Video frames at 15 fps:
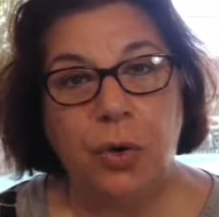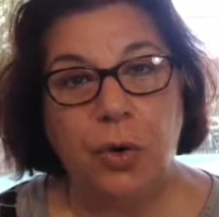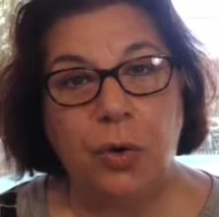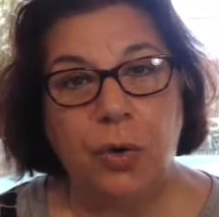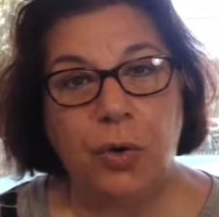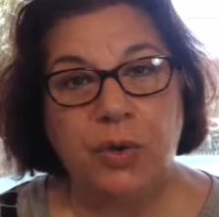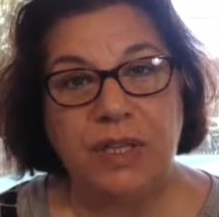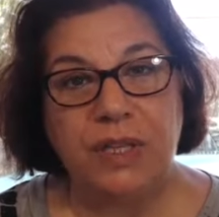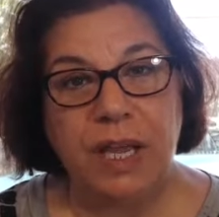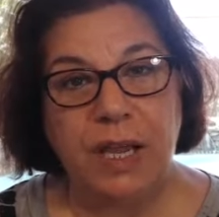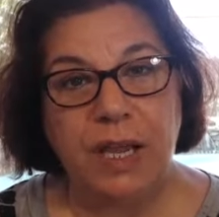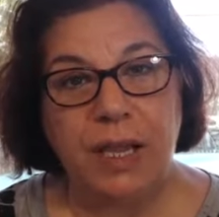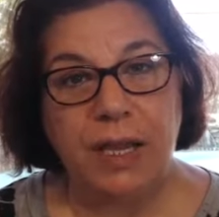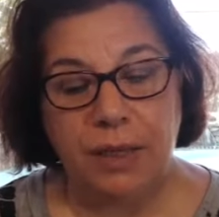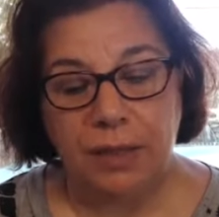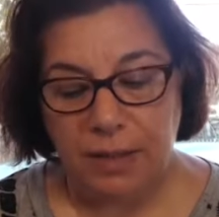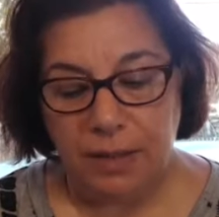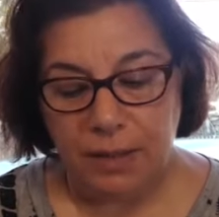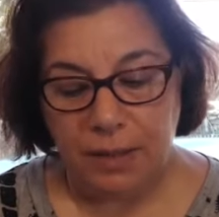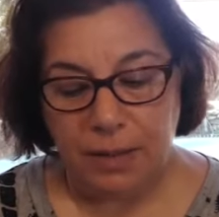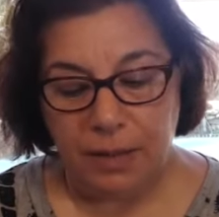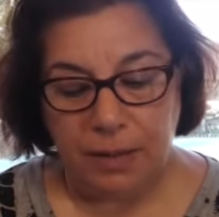or they
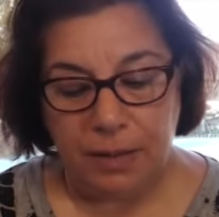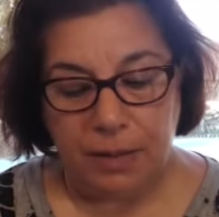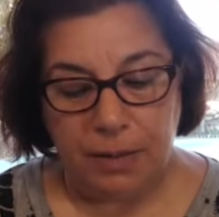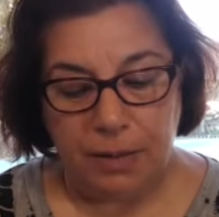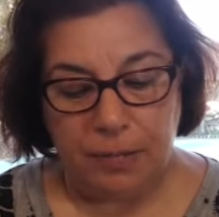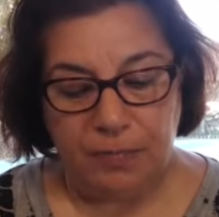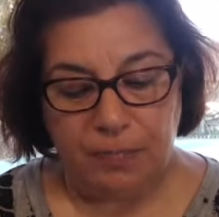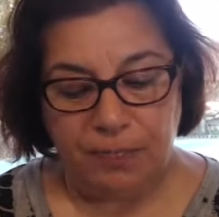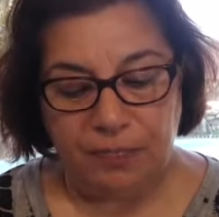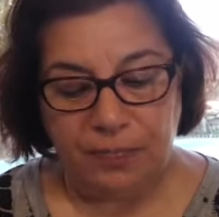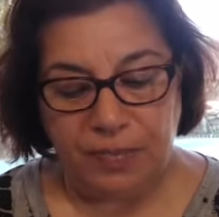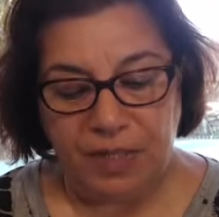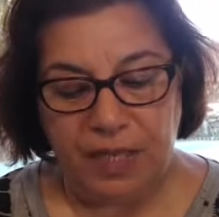um,